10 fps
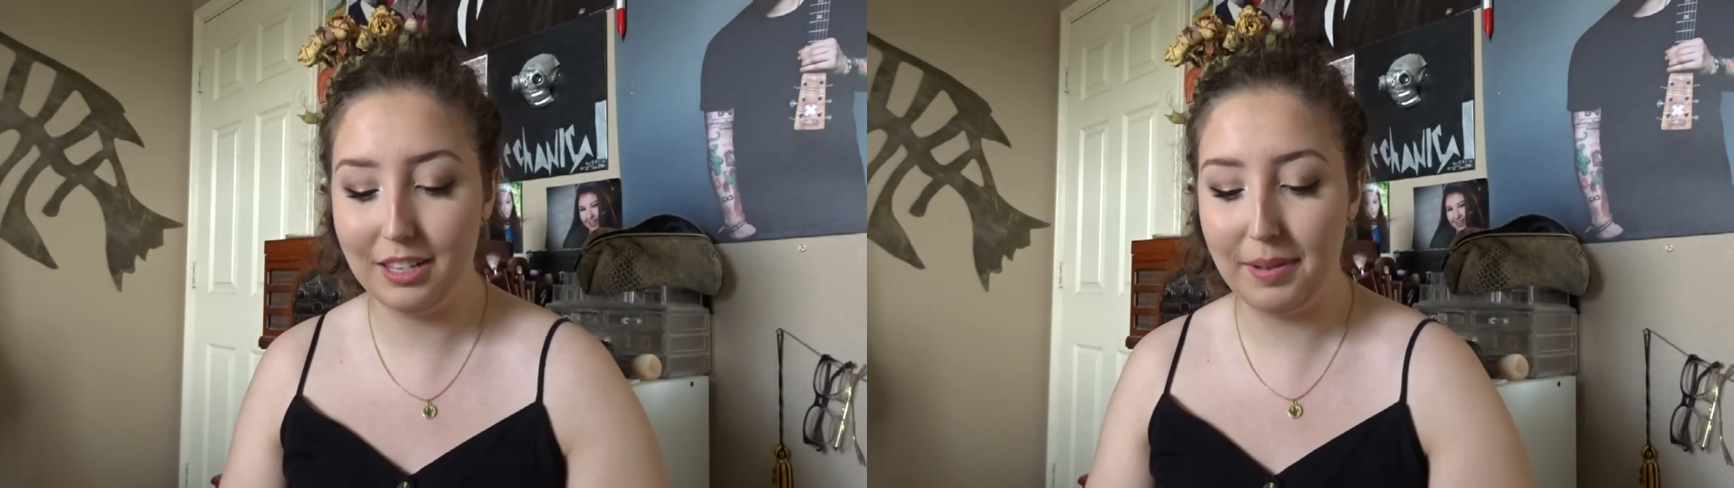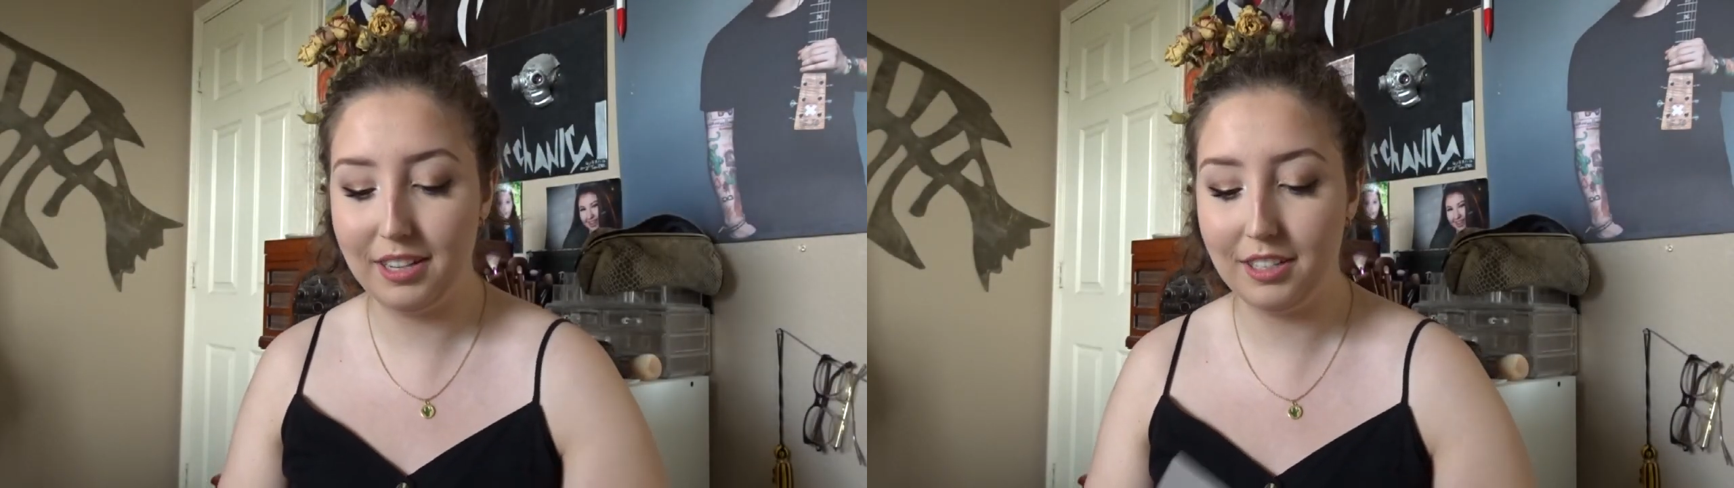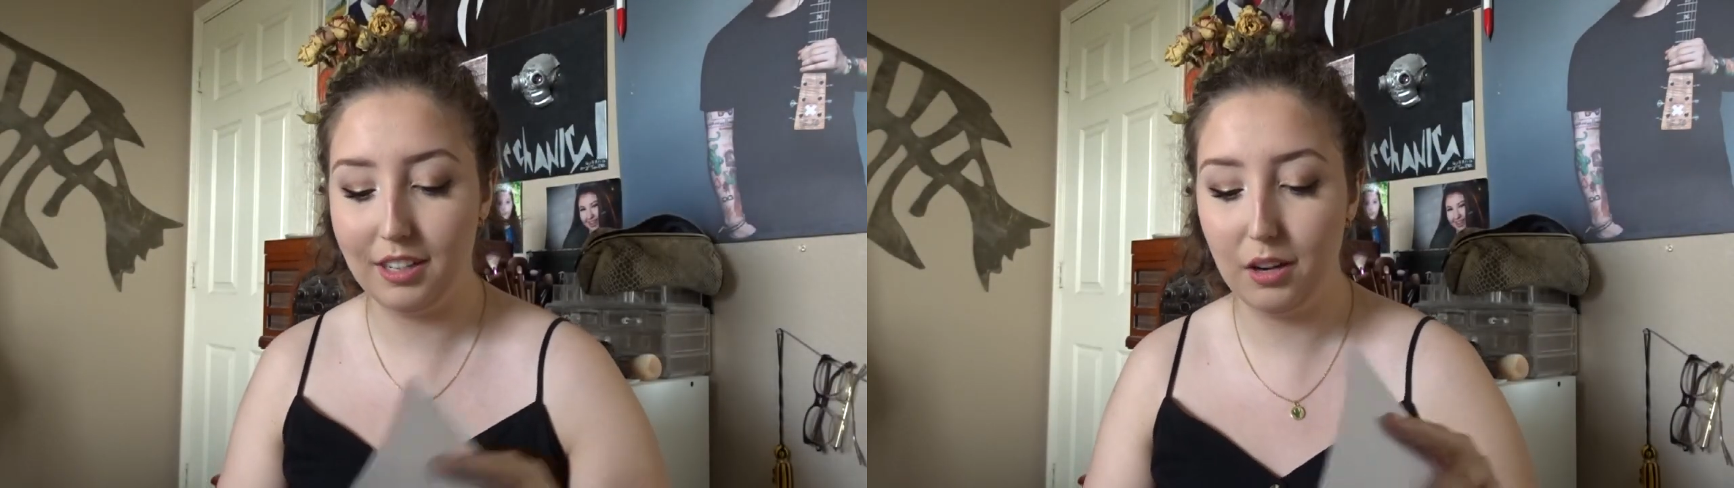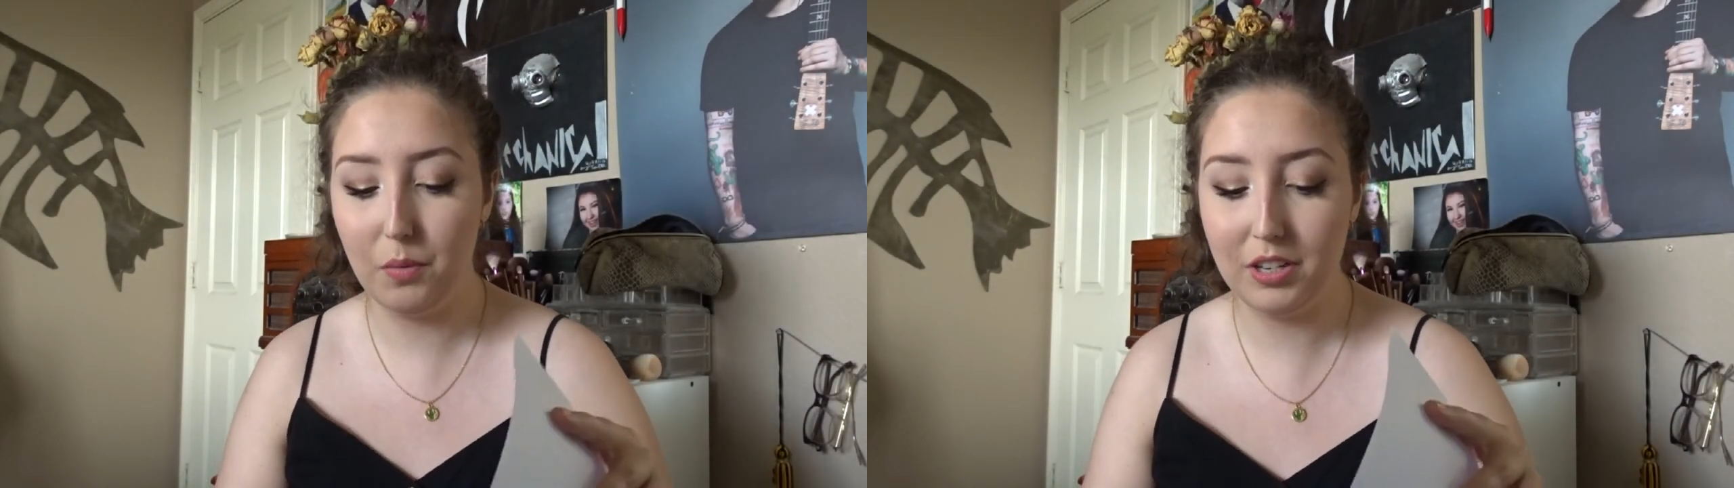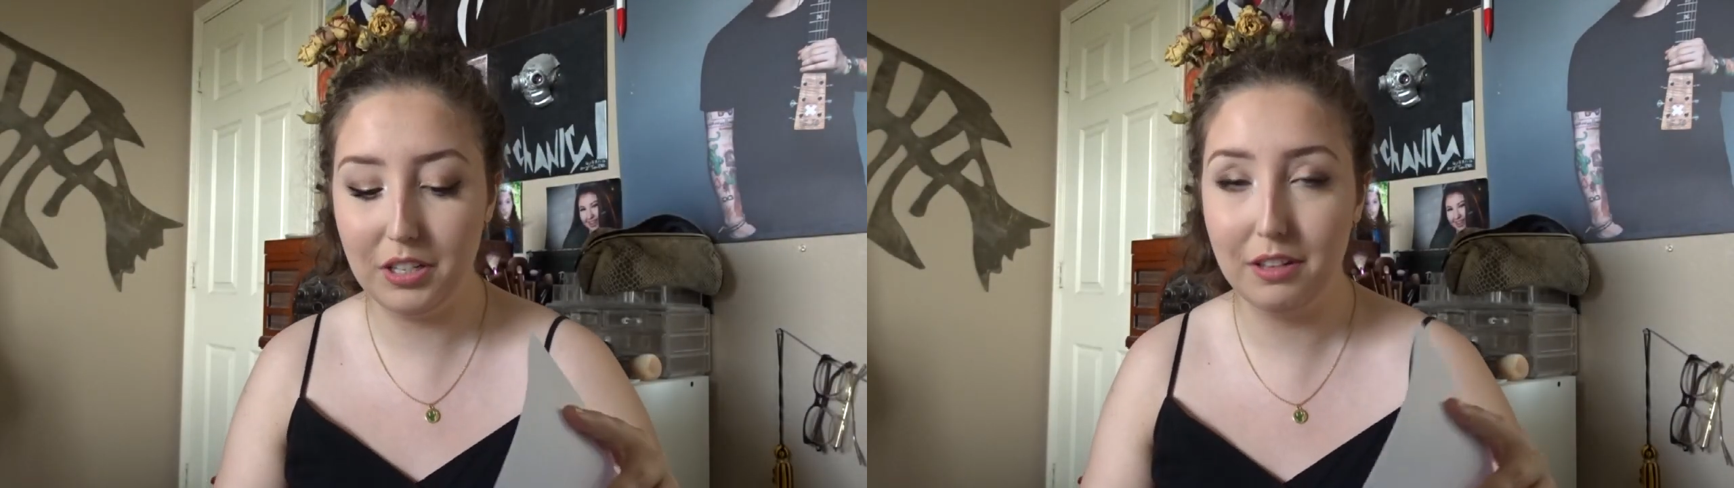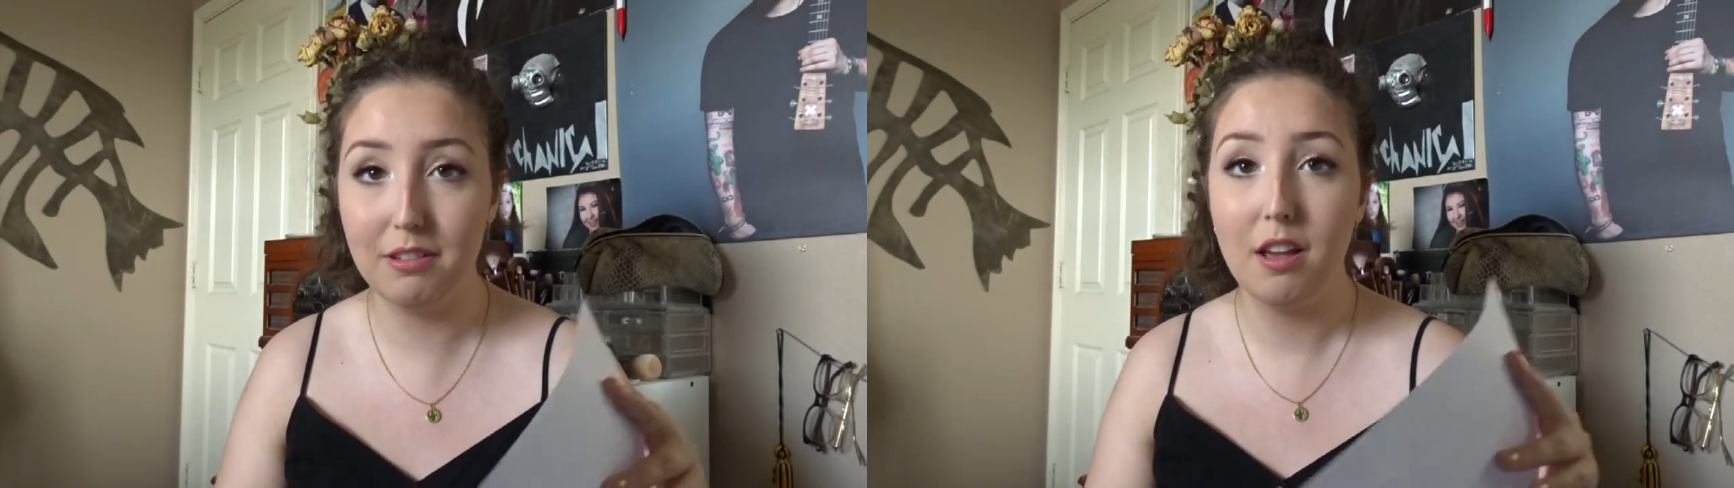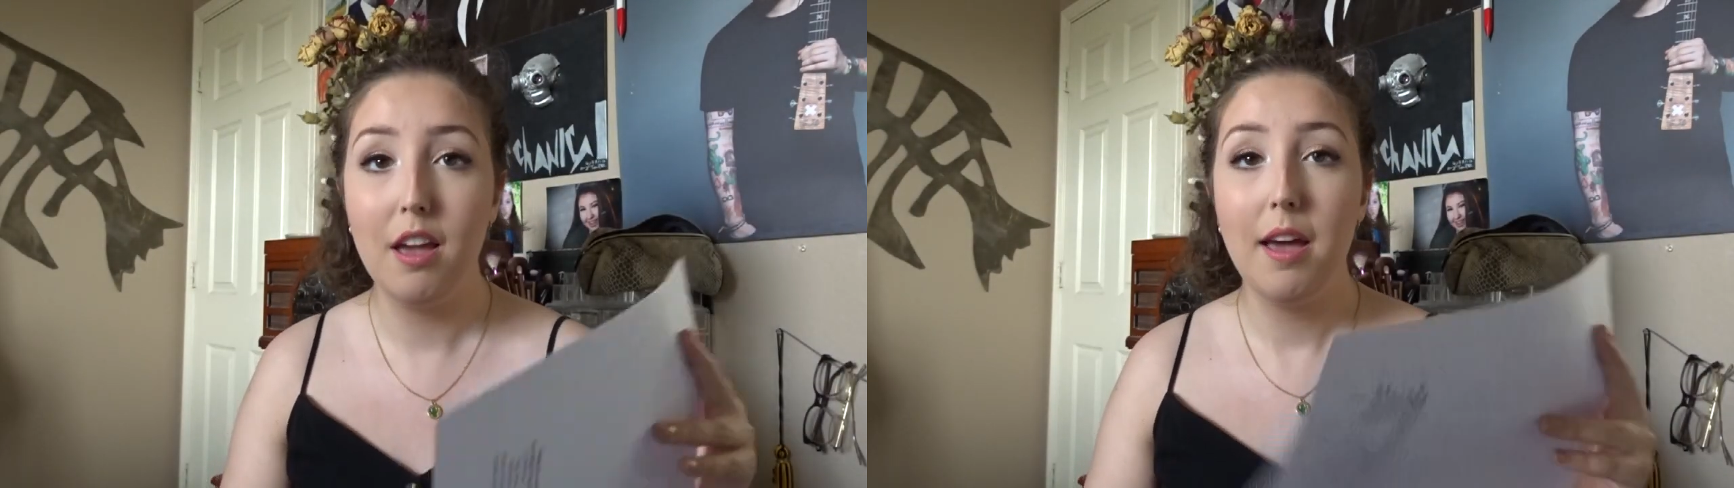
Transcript: semester, which is